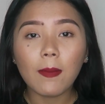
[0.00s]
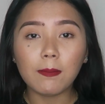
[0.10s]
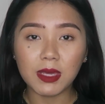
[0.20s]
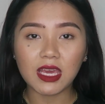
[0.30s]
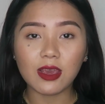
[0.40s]

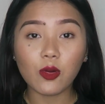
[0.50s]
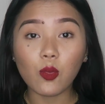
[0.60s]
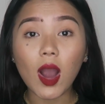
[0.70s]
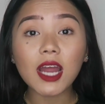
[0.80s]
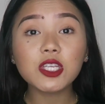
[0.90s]
Miggy,
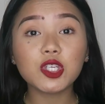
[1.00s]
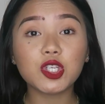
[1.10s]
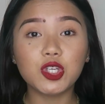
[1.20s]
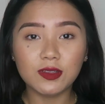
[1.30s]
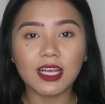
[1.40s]
why did you
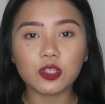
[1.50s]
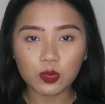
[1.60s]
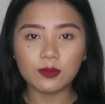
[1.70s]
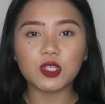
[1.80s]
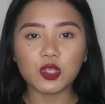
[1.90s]
choose that
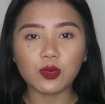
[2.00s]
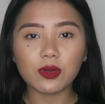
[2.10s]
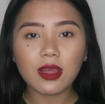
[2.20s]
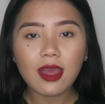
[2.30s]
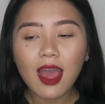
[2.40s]
swimsuit?